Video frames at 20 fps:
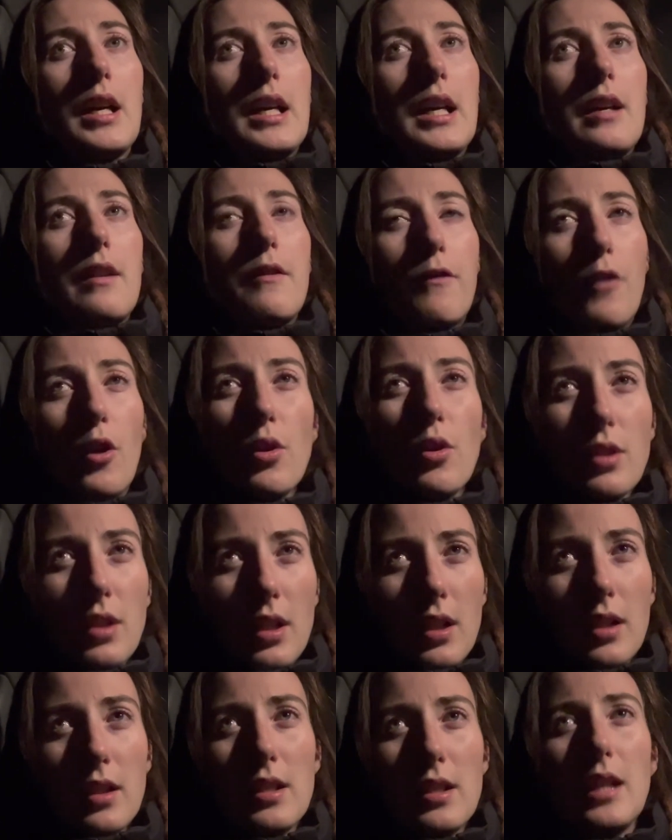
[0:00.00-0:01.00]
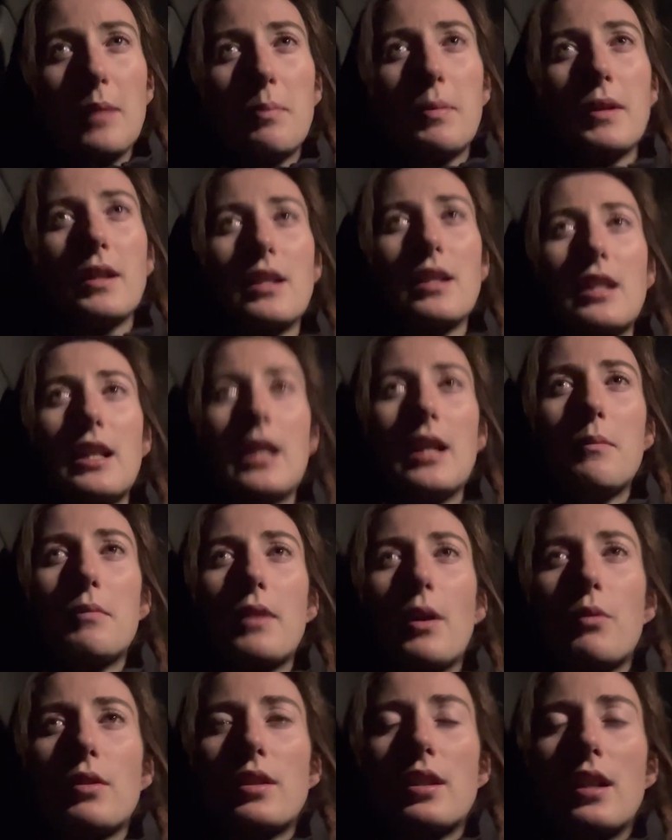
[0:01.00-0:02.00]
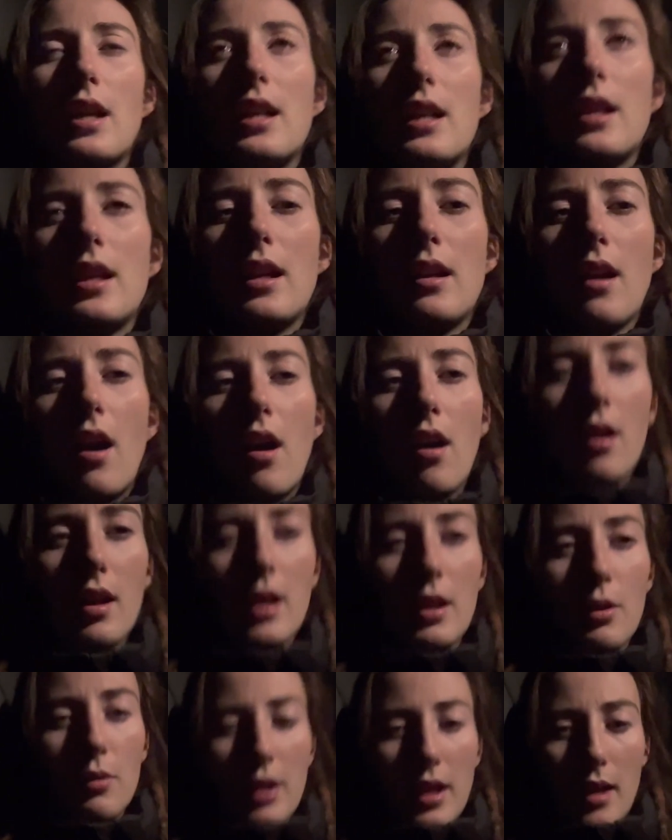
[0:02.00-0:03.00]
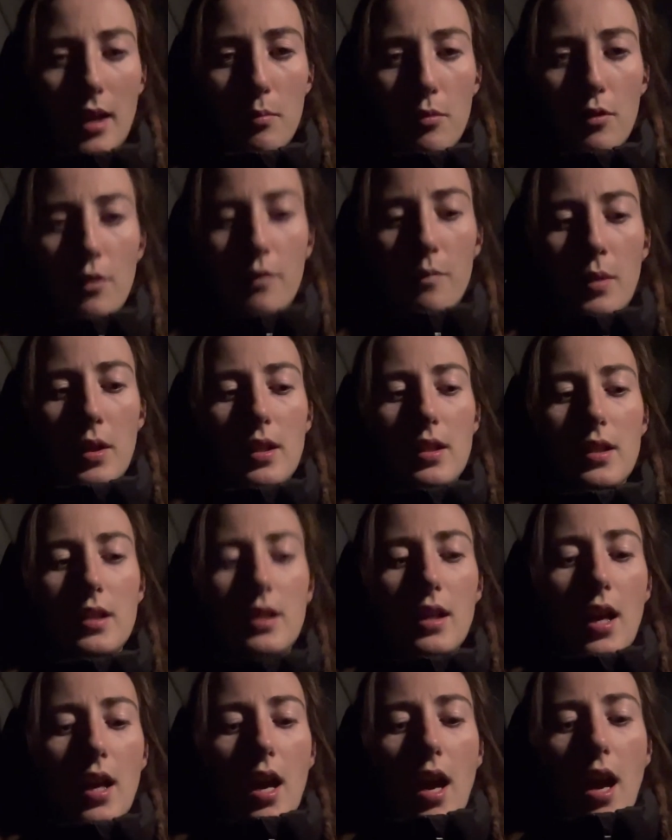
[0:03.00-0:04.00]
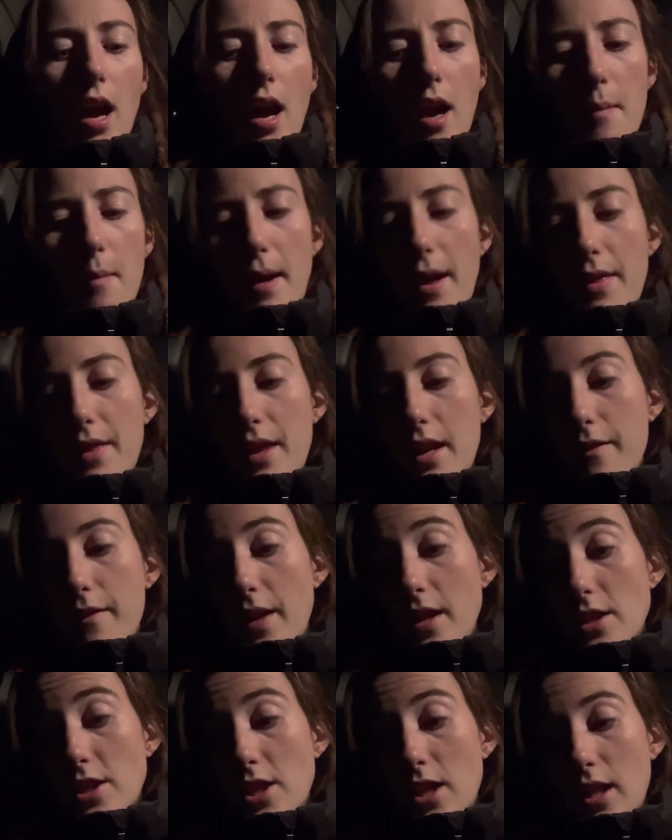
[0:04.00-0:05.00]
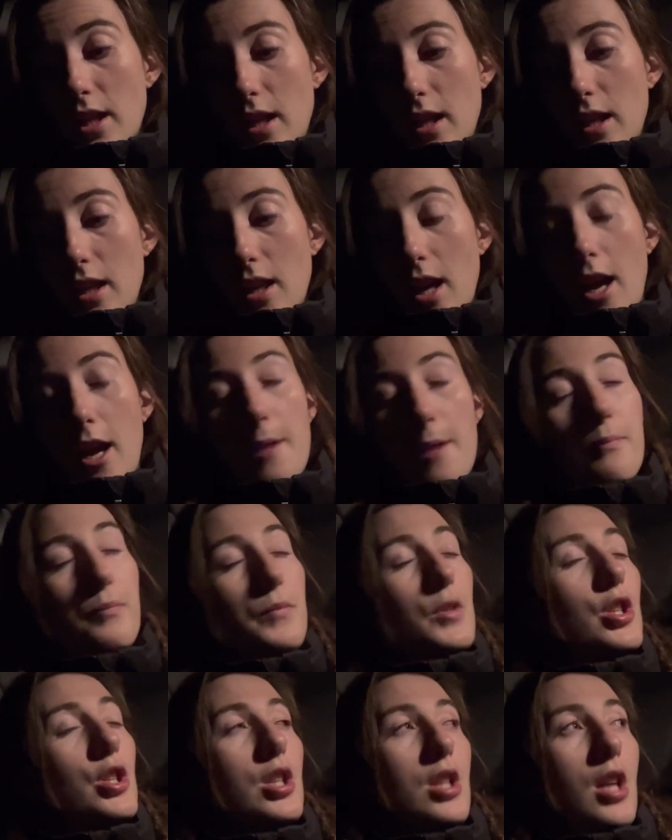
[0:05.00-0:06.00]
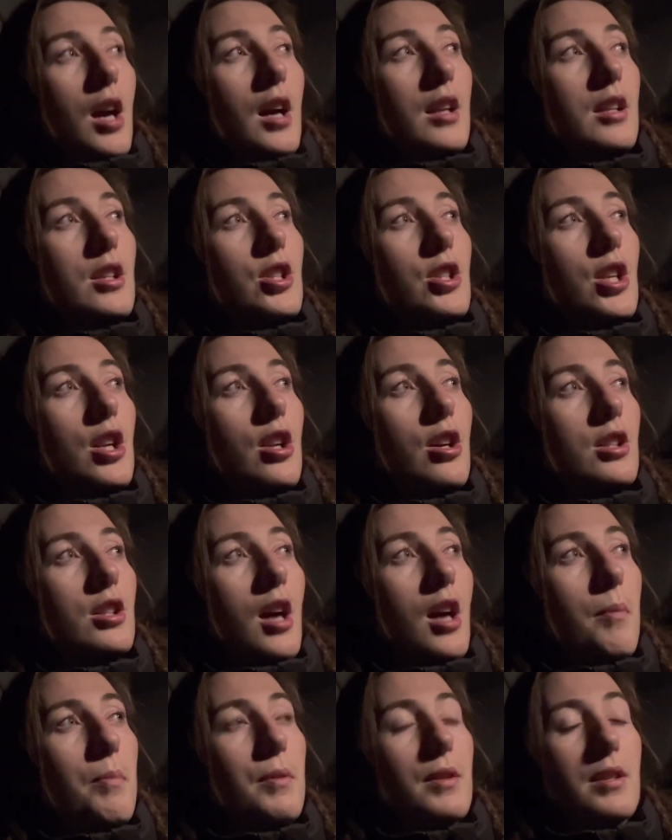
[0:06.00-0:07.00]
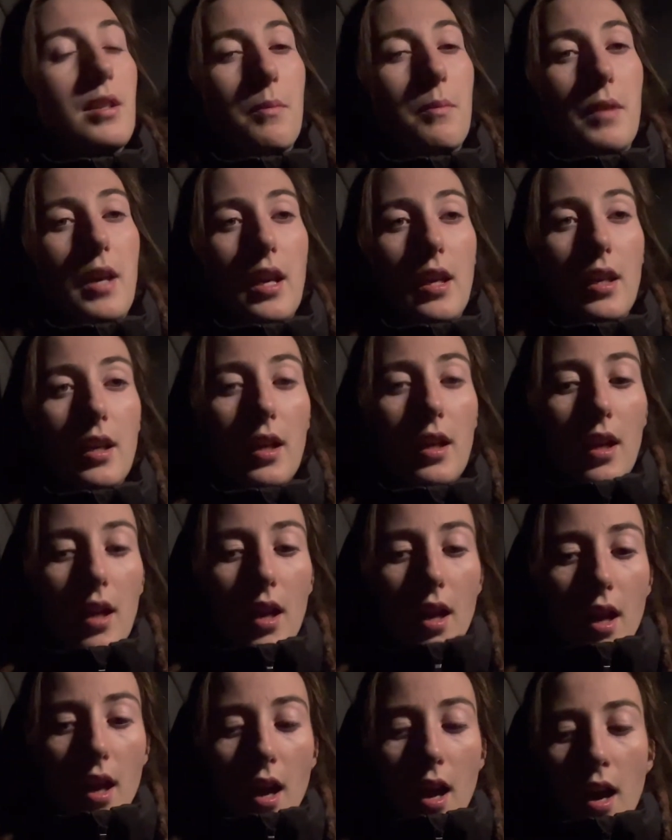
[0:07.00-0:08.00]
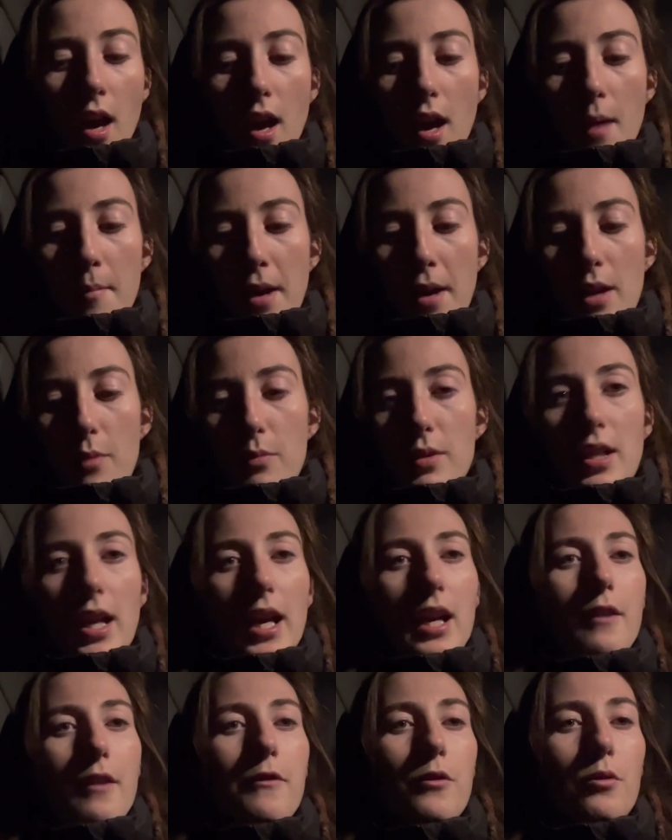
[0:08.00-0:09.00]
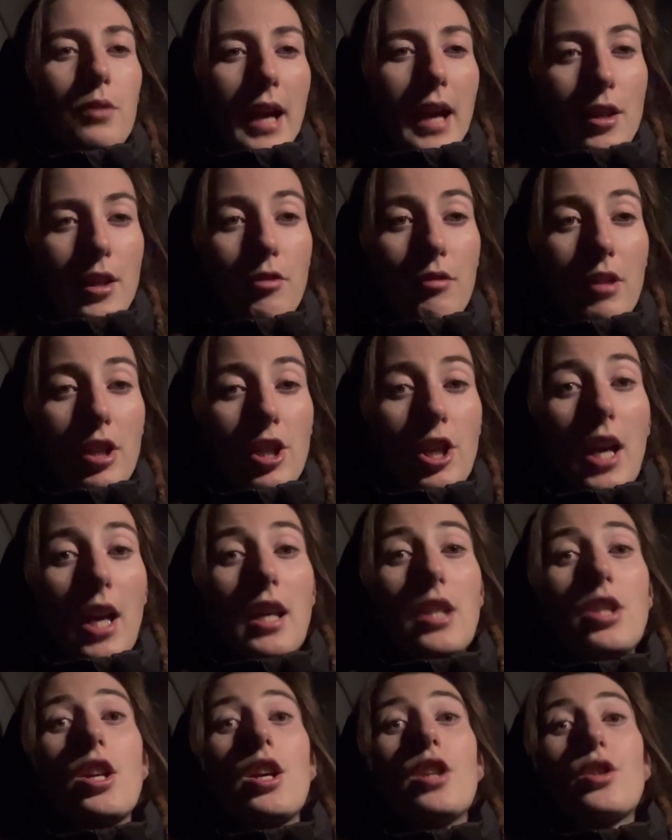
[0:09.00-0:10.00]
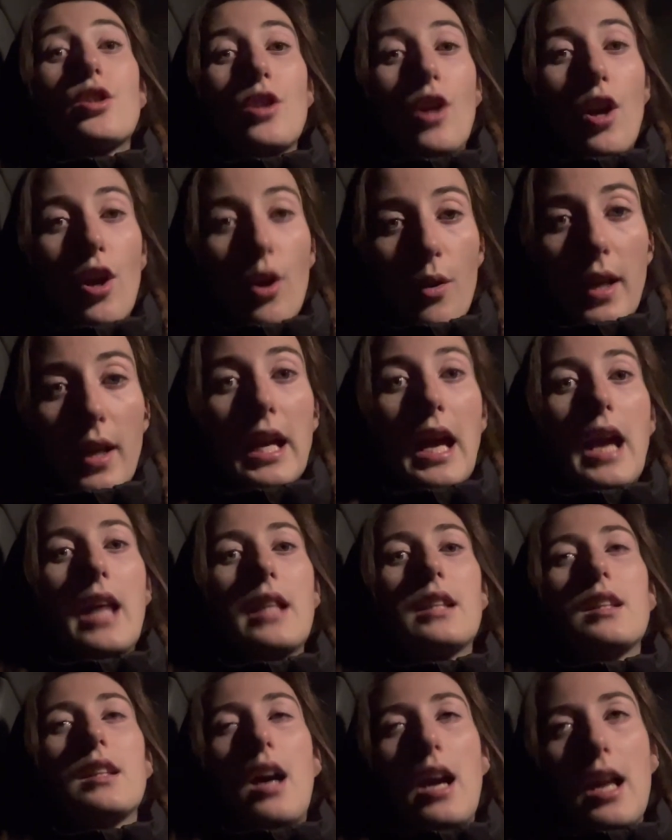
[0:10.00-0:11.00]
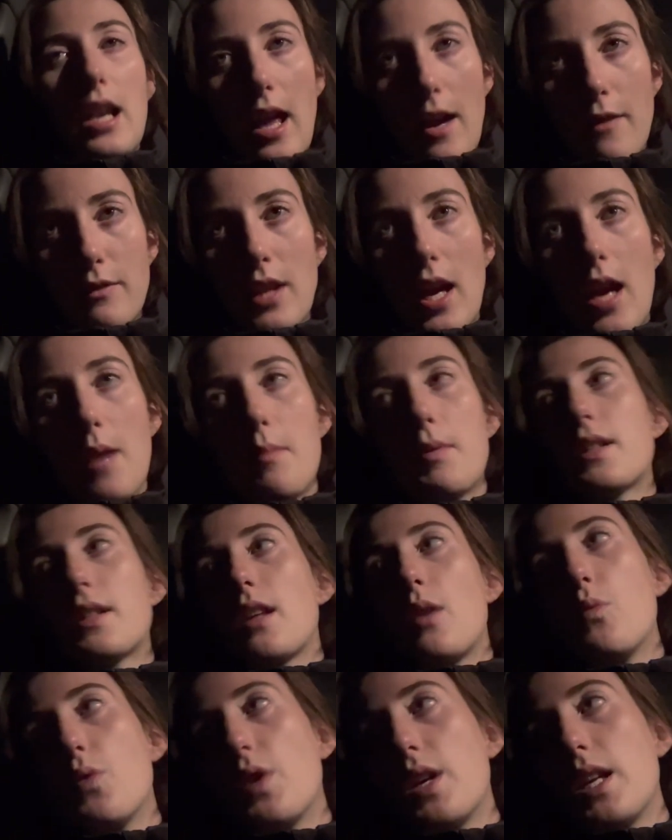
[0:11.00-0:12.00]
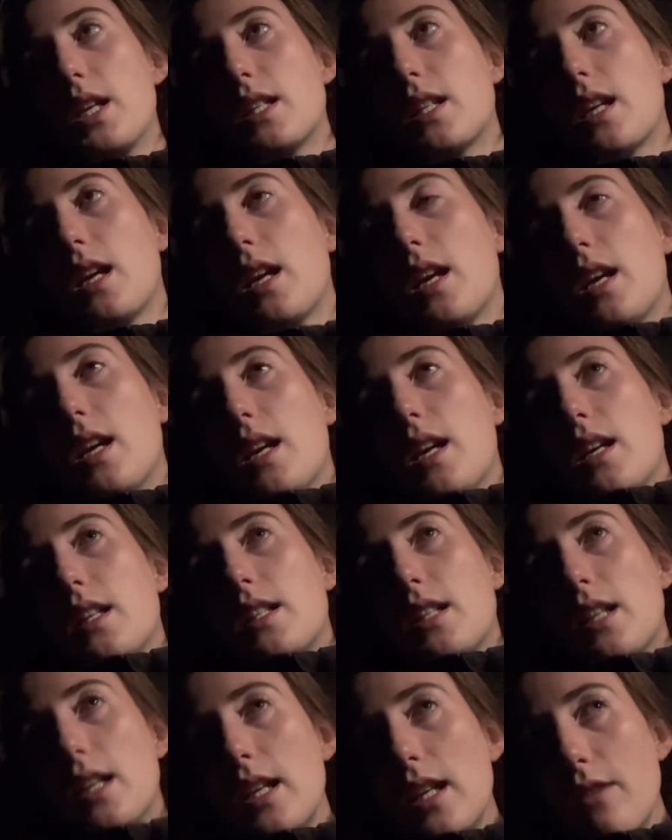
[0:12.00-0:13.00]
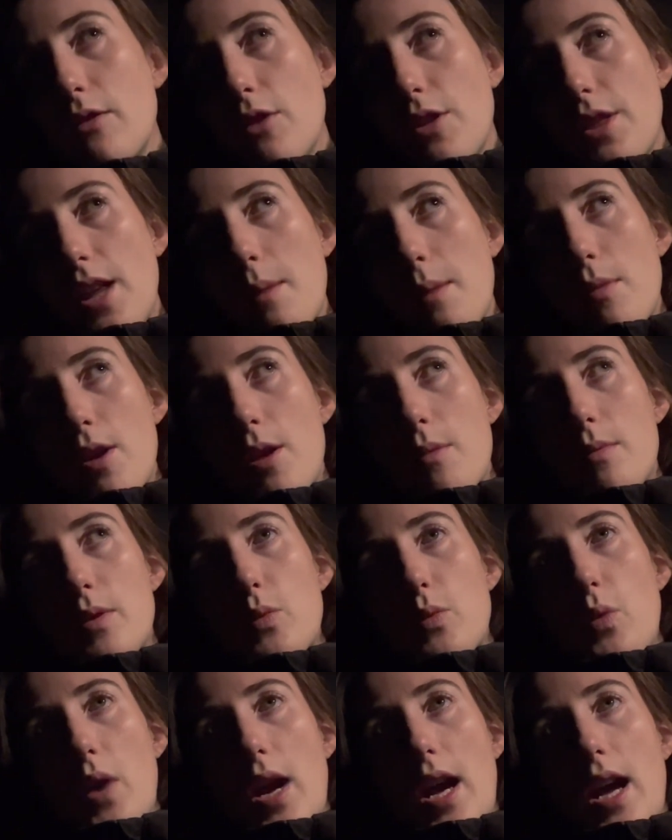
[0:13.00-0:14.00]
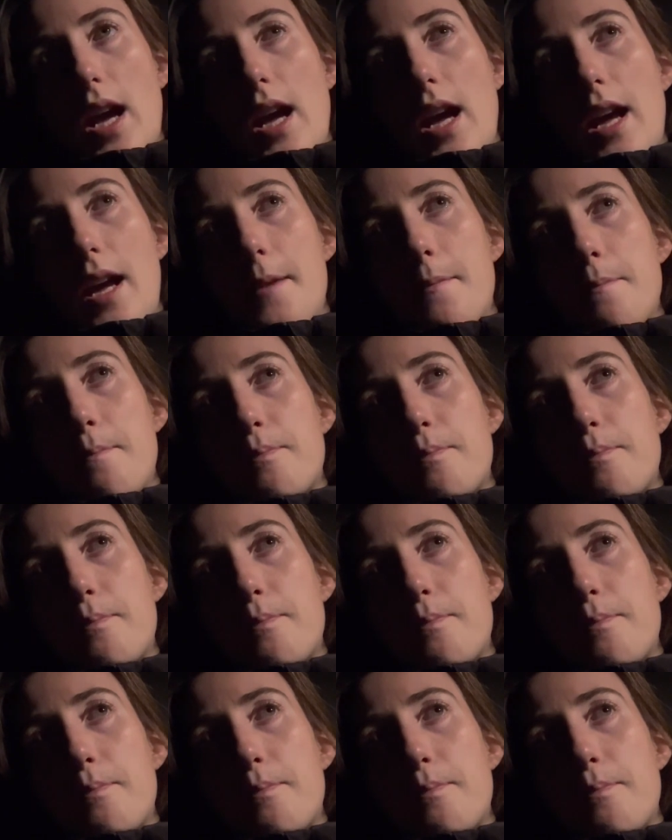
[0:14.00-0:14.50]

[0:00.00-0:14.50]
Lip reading: frozen, deep in sleep. There wasn't any eye or ear movements. And then eventually she turned and she looked up at something. And it was like a full category change. And so, again, I left there because I wanted to leave on that moment where